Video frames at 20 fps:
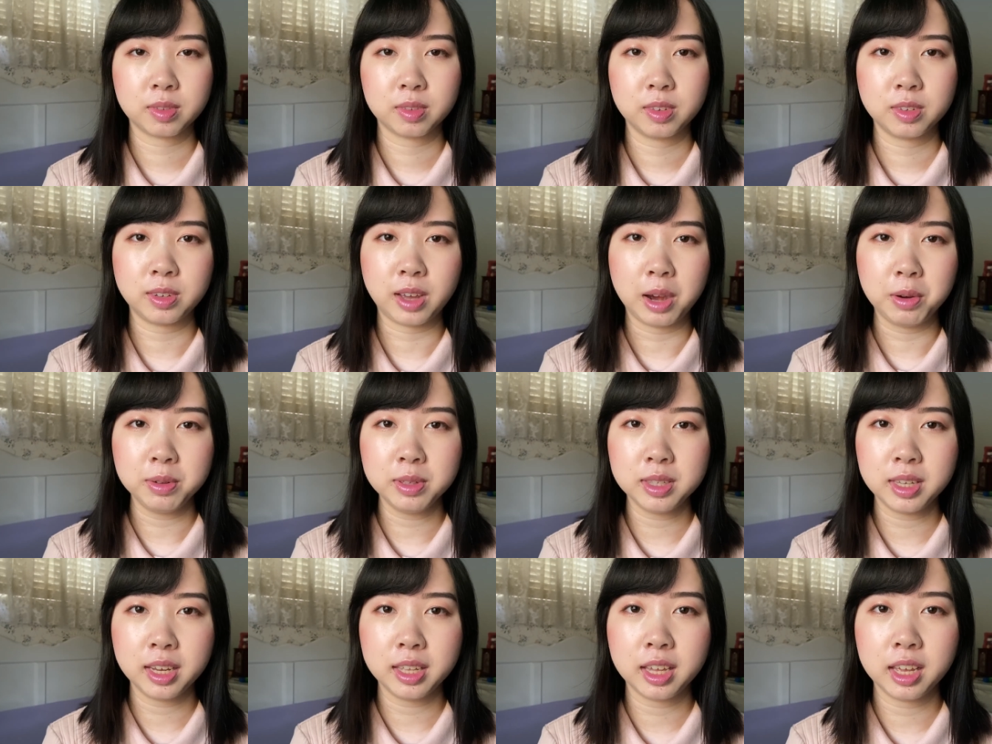So I would
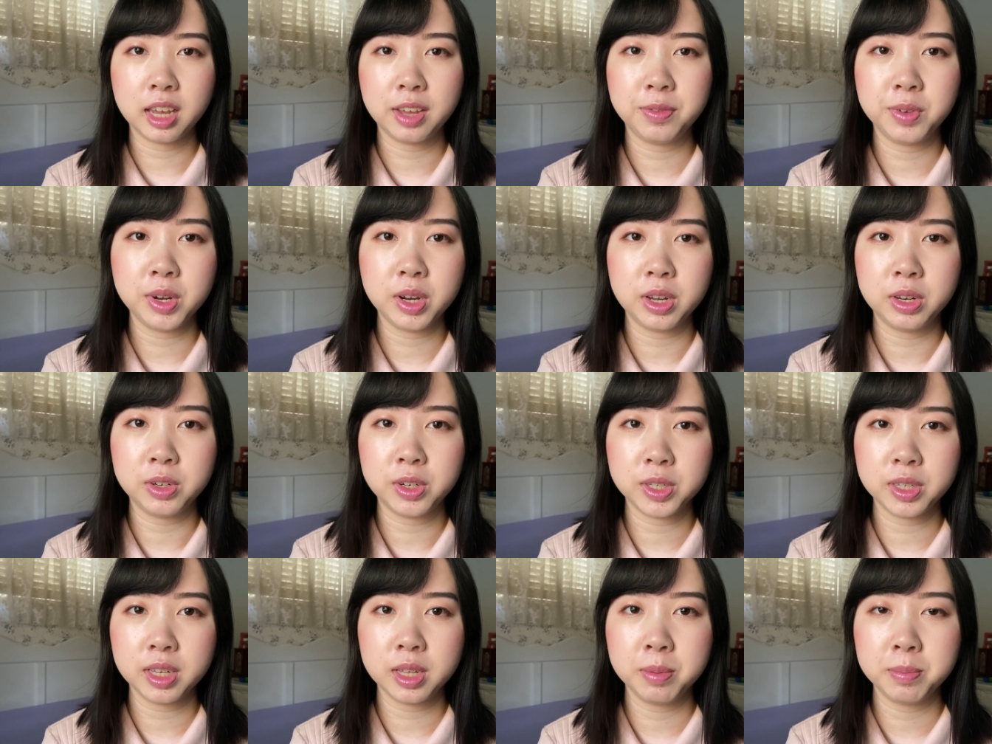say that if you're
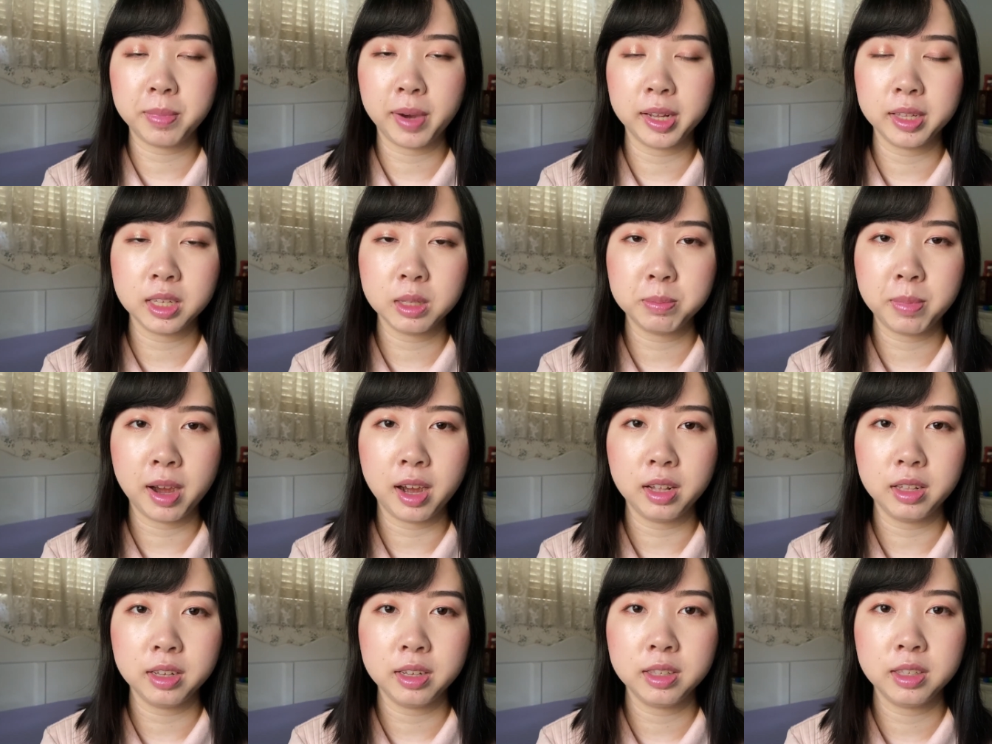interested in buying this
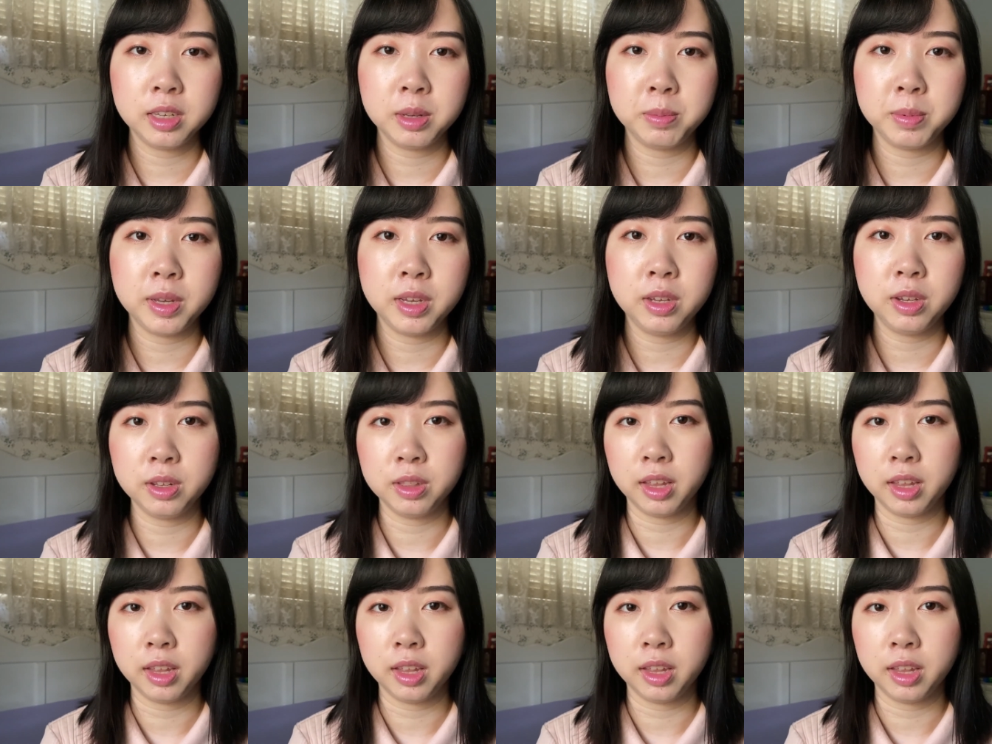palette to be